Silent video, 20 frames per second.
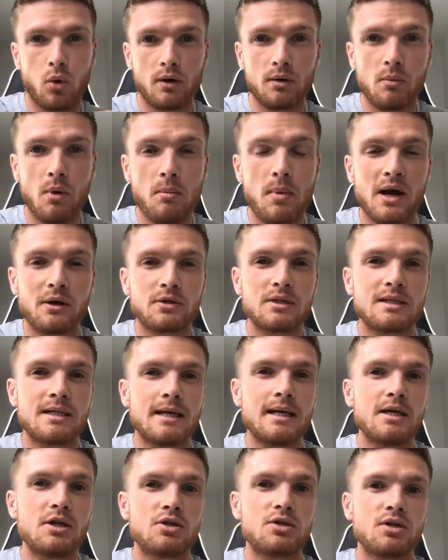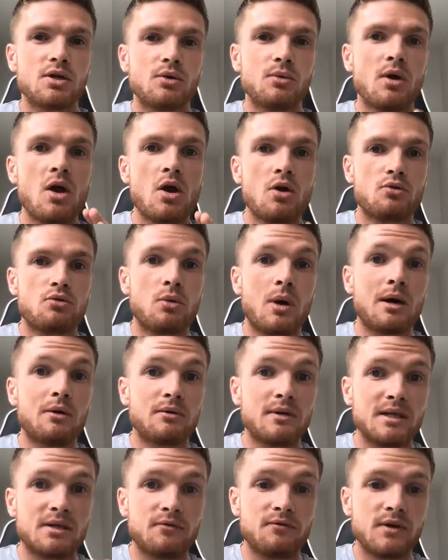I'm about to teach you throughout
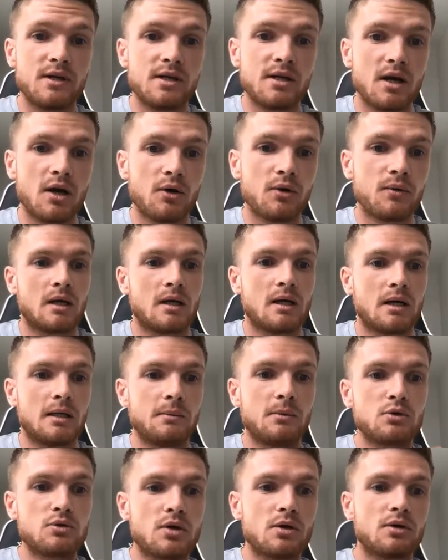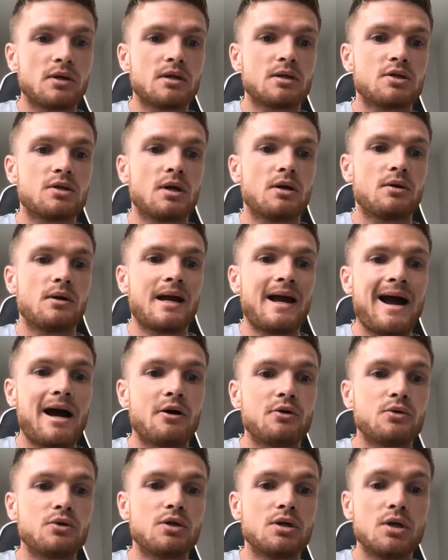this video. And I'm also going to show you
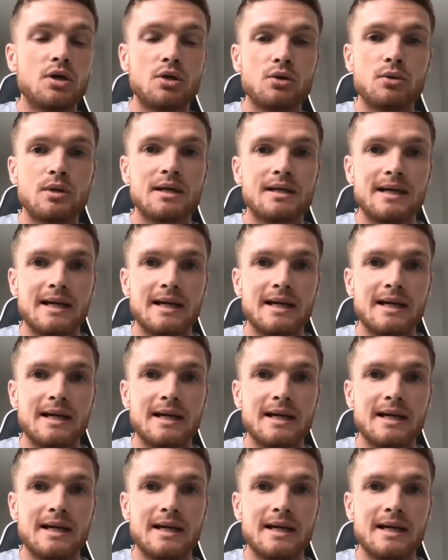how you can